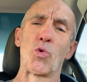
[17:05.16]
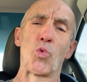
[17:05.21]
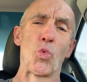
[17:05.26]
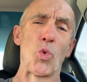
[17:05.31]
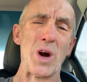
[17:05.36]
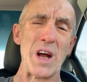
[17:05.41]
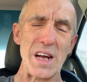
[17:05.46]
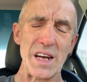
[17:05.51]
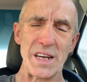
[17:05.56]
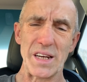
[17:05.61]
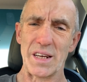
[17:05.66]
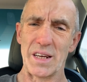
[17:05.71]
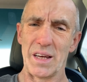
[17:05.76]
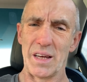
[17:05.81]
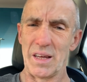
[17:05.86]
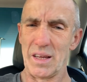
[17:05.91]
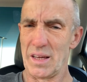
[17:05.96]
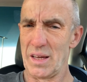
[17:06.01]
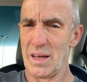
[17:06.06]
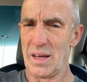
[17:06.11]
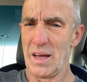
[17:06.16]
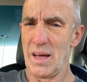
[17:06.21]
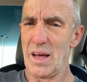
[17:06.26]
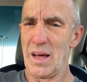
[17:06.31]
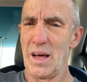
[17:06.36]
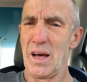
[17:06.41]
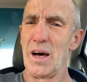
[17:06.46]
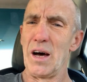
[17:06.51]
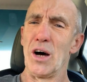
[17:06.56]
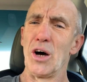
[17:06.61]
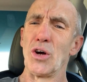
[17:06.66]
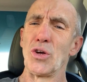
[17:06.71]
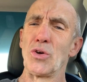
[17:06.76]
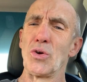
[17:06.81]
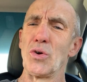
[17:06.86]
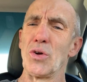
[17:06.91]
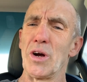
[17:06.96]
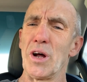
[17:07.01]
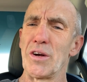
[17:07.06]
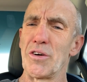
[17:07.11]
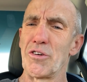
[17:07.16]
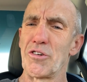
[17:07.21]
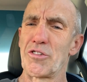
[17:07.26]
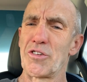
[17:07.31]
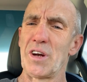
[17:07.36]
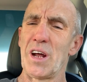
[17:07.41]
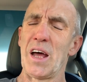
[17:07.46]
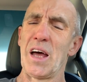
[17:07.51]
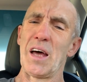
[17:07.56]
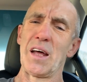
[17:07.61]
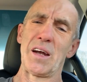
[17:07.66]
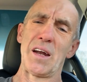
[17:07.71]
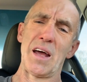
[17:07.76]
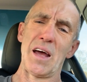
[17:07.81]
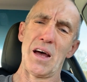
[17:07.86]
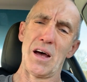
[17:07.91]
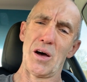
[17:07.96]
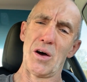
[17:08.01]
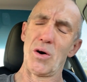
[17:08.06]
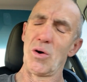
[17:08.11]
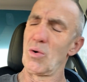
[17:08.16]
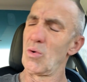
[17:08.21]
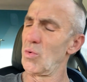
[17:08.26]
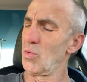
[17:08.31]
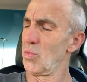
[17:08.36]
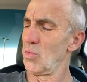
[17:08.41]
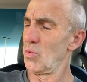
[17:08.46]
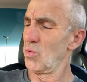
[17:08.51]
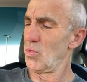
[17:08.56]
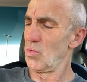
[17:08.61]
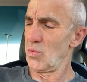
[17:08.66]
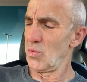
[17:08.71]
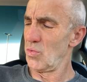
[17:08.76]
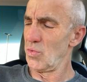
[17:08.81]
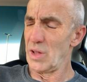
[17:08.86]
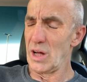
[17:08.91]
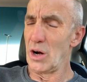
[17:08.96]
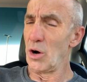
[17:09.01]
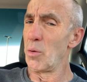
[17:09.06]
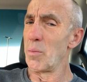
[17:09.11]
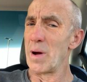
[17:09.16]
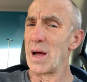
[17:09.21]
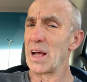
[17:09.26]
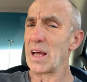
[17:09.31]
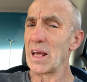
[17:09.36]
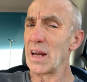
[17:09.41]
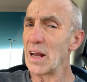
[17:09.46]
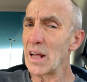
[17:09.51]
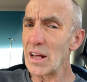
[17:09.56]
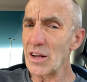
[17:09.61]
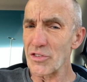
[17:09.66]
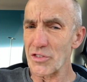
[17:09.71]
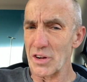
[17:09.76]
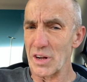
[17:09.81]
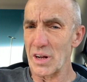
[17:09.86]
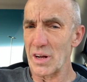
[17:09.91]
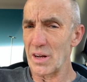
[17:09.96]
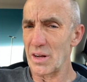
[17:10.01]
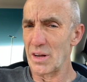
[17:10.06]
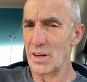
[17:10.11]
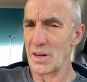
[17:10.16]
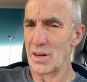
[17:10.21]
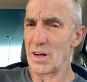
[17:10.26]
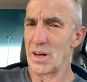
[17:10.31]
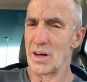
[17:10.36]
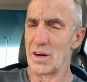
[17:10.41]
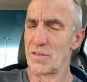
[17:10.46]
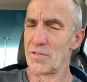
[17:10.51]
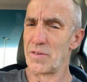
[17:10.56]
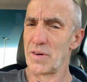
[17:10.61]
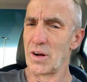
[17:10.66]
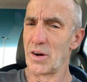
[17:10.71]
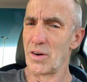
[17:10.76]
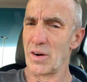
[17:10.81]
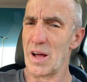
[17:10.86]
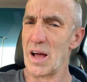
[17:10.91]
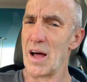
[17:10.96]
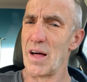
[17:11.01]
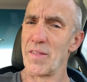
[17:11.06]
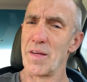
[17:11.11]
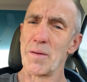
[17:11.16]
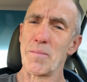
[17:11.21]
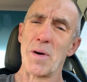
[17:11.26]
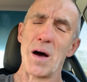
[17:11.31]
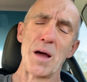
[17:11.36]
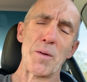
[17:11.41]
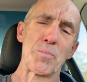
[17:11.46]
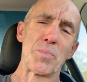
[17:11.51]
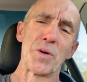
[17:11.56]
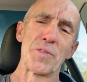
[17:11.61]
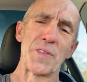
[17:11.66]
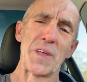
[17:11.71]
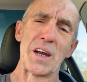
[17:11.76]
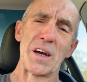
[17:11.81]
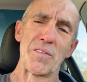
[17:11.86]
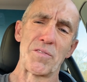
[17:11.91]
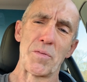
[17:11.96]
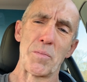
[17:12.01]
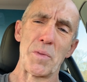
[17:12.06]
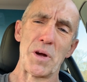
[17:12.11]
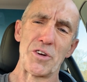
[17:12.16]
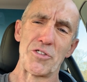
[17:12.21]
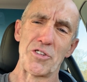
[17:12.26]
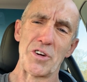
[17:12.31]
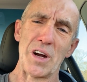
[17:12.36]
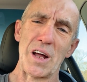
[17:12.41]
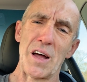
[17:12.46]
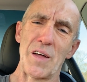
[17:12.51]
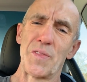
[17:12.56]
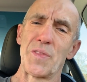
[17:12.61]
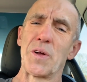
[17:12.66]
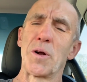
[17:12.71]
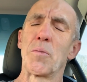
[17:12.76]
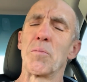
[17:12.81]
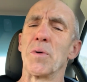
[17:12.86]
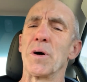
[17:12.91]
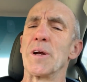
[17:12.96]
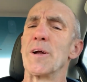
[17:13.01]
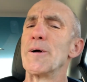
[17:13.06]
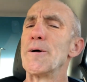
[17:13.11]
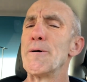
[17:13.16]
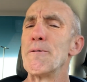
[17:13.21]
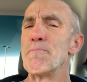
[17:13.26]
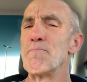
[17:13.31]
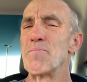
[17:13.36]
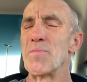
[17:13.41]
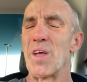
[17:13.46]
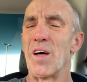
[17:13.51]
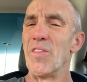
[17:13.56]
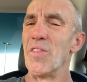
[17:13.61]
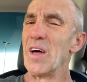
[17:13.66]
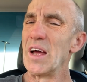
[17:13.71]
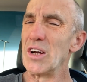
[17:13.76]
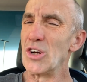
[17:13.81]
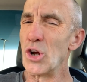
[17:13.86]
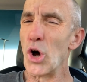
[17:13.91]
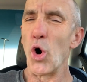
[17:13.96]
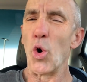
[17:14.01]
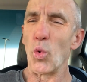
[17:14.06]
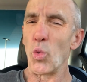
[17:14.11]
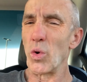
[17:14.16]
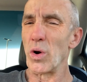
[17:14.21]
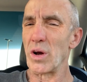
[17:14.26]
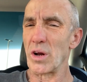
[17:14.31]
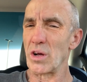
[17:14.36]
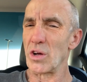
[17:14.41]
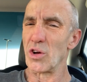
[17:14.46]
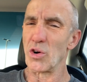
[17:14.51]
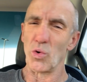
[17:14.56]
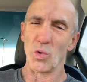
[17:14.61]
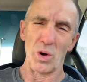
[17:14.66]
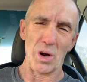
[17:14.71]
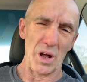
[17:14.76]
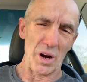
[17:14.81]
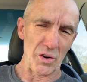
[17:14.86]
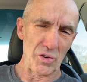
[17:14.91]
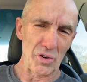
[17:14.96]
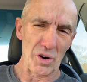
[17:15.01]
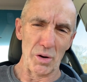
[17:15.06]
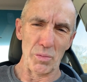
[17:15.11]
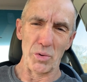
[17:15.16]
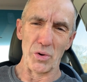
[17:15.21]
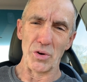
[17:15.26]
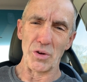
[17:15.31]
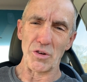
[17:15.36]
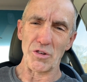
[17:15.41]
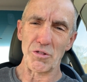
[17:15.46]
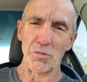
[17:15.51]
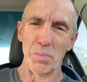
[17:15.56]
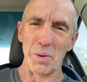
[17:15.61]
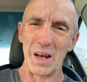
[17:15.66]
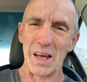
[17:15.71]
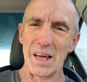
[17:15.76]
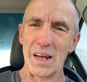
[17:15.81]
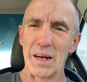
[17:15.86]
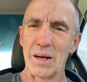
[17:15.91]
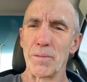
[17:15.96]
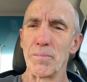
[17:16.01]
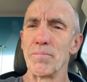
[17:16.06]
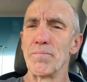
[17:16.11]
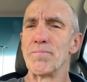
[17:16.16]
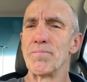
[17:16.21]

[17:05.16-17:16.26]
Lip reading: rate, you'd understand how they don't make it easy to figure it out. They might put that information out there, but they don't really go to a lot of trouble to explain it.